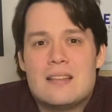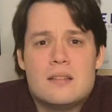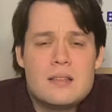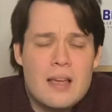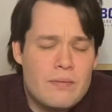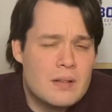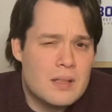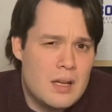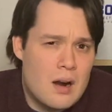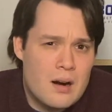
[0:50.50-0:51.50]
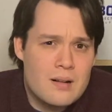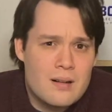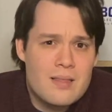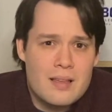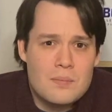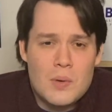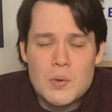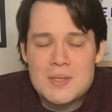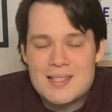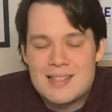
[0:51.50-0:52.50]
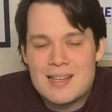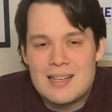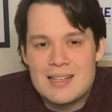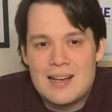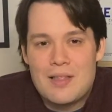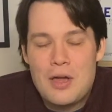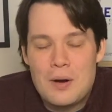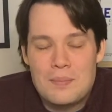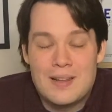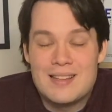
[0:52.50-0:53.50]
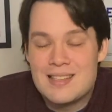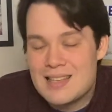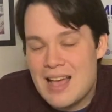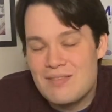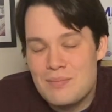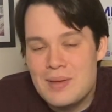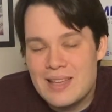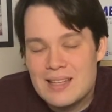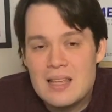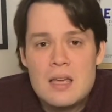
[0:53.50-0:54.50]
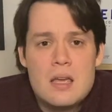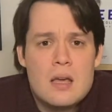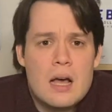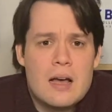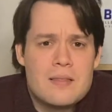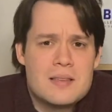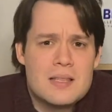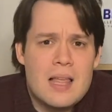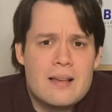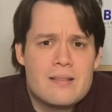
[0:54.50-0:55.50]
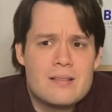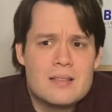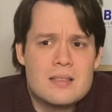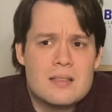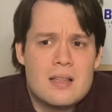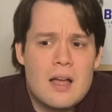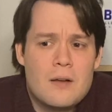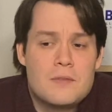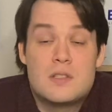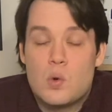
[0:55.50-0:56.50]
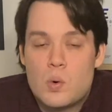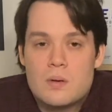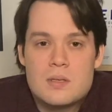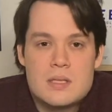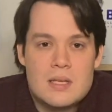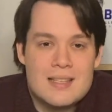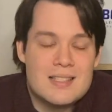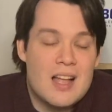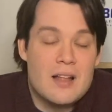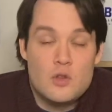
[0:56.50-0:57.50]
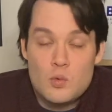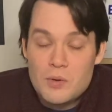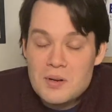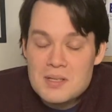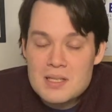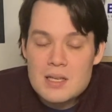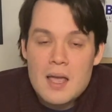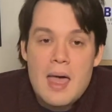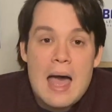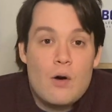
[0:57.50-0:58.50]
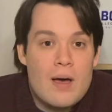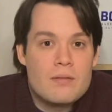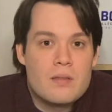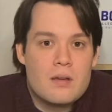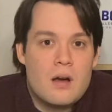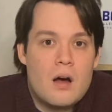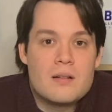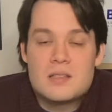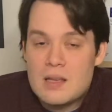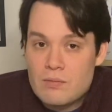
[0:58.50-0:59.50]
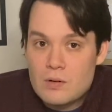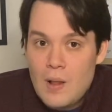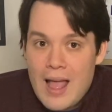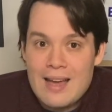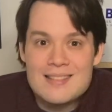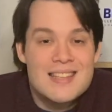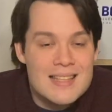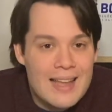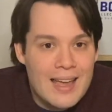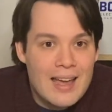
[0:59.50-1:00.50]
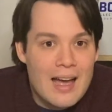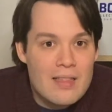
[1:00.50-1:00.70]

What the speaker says: definitely harder than most other places I've been. The selection of stores is not numerous. However, there are several, and today I